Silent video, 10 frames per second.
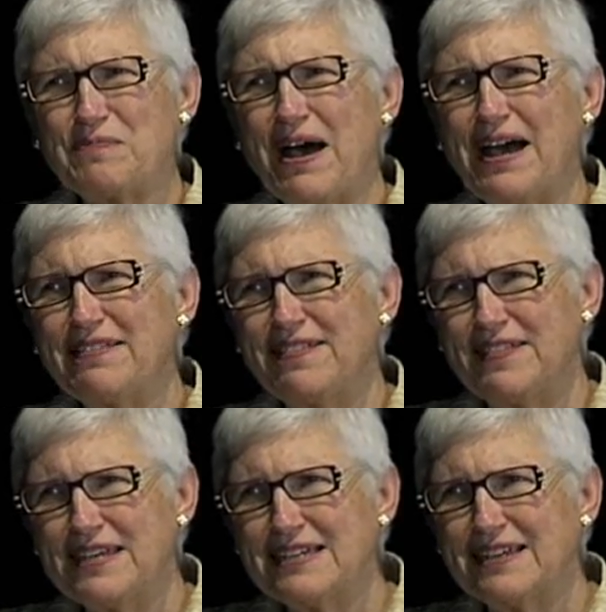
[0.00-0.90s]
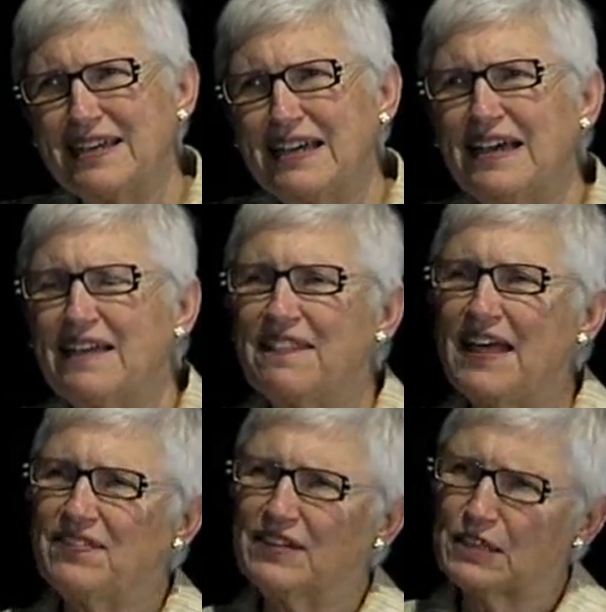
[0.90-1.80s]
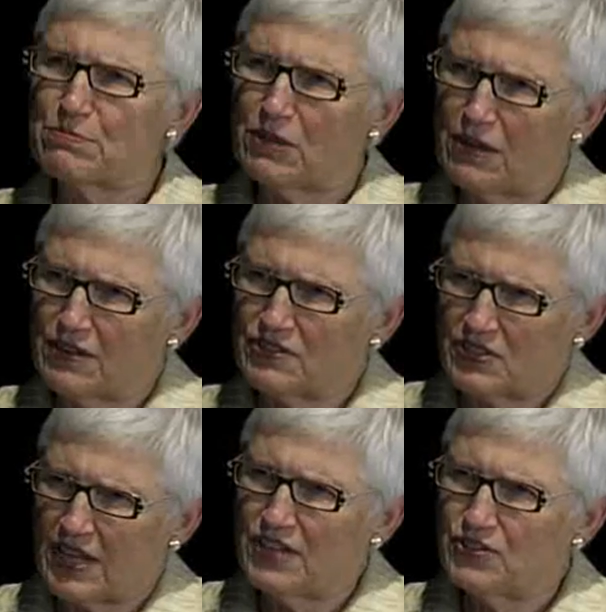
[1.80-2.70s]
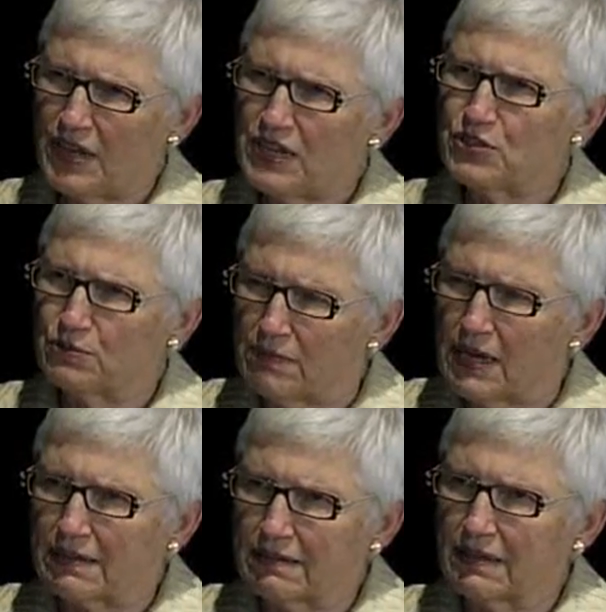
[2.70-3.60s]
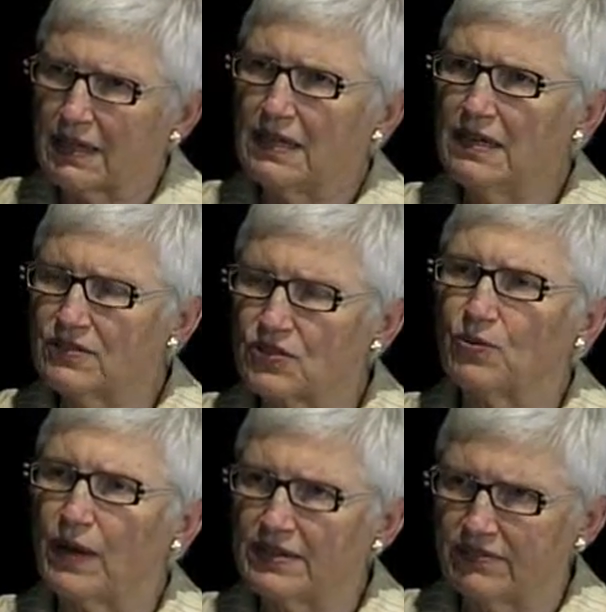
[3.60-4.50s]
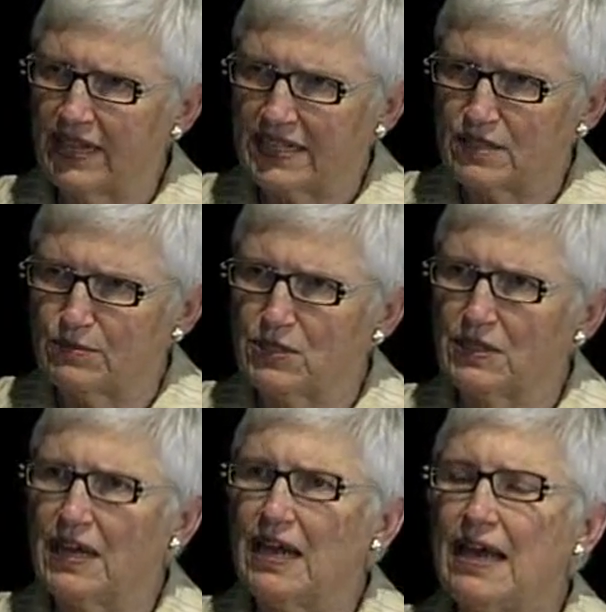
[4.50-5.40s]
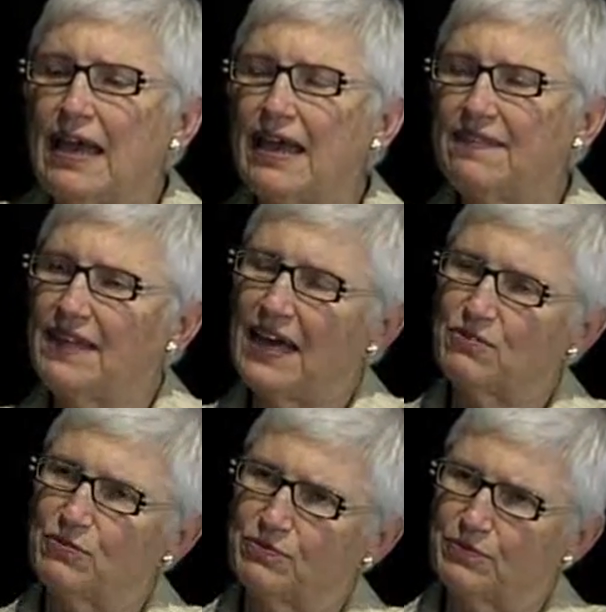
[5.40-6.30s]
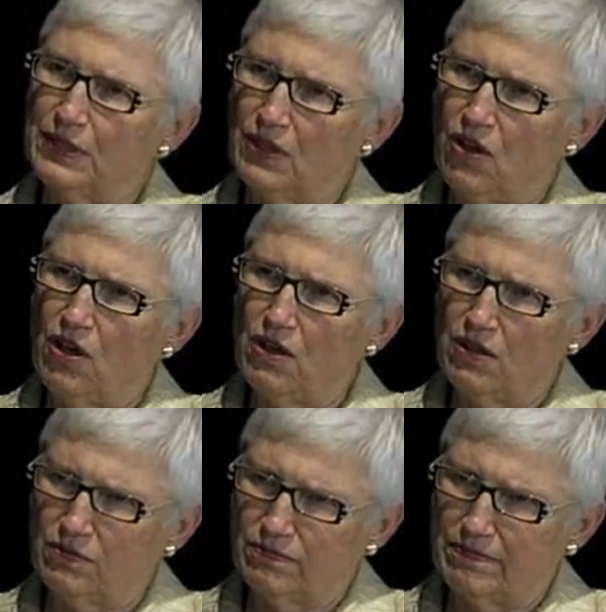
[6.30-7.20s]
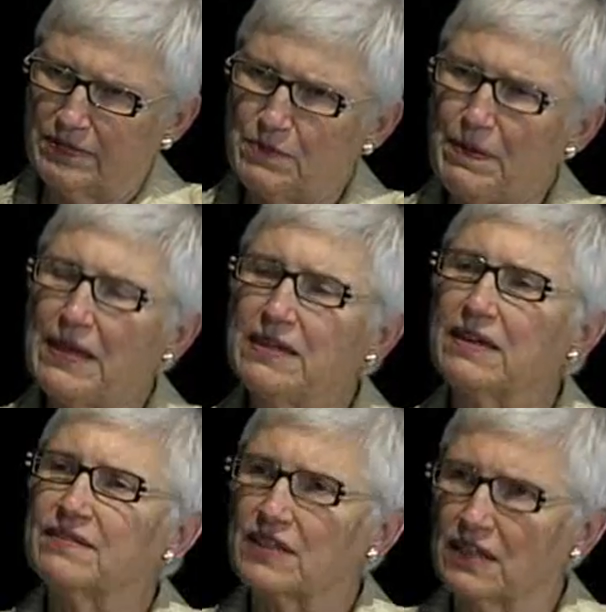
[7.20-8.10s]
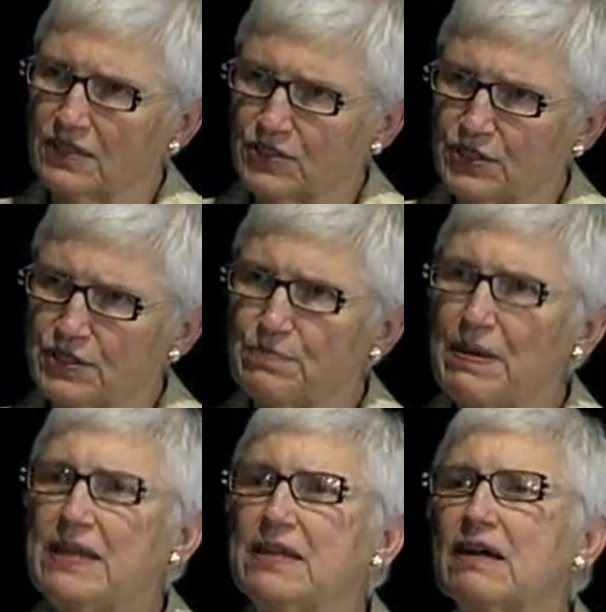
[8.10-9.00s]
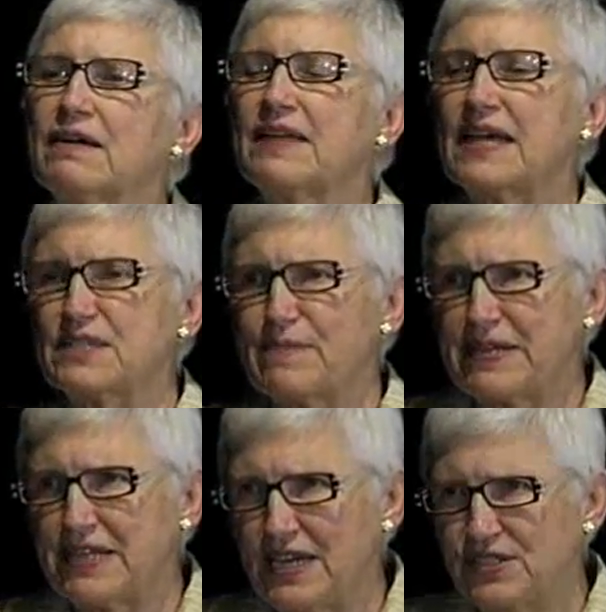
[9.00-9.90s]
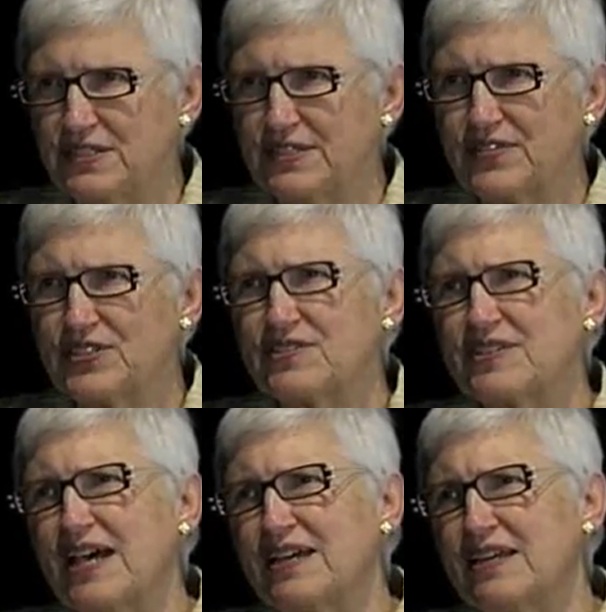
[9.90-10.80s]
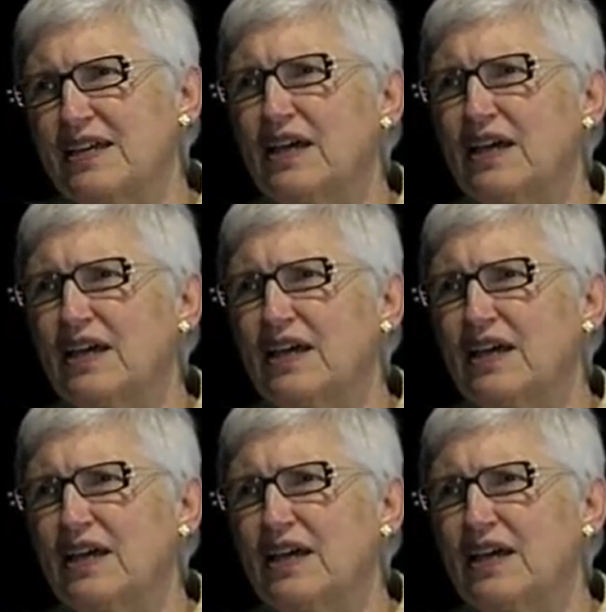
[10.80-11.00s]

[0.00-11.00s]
I think that the liberal arts educational model is quite flexible, and that we'll all, depending on the culture, depending on the expectations of society,